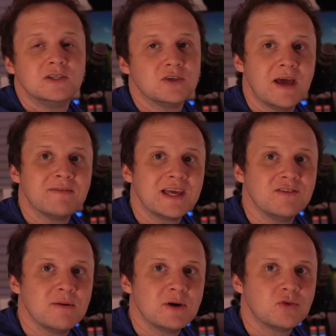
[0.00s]
So yeah, thank
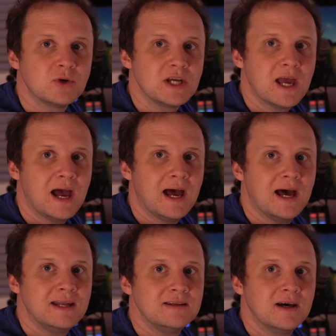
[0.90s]
you very much for watching
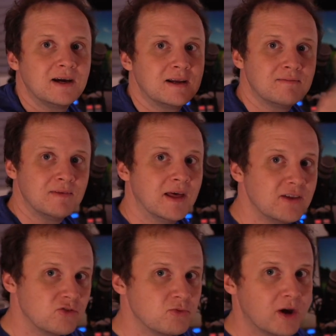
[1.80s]
and uh, like
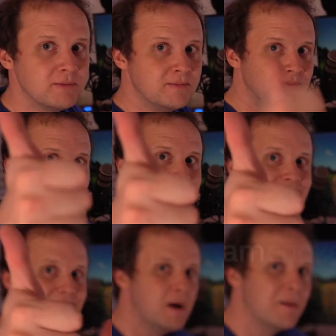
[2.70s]
and subscribe.
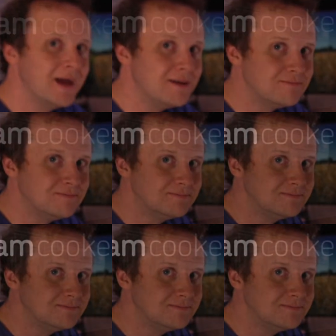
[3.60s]
Bye bye.